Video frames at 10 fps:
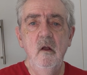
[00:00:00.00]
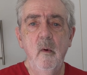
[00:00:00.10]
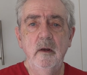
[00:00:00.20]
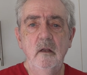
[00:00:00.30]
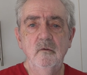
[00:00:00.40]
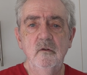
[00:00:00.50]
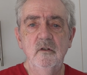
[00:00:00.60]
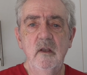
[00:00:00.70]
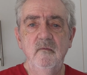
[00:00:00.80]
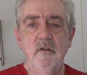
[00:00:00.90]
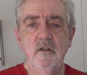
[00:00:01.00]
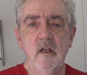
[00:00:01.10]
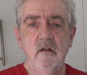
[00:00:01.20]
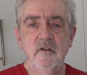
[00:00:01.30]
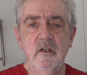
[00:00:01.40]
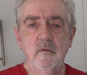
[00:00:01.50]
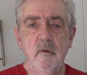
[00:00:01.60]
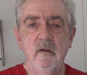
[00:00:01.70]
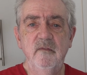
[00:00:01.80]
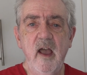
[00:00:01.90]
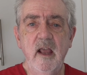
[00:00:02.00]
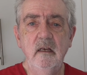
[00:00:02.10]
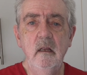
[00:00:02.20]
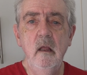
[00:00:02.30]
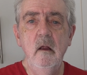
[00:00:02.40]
170 Celsius with a fan,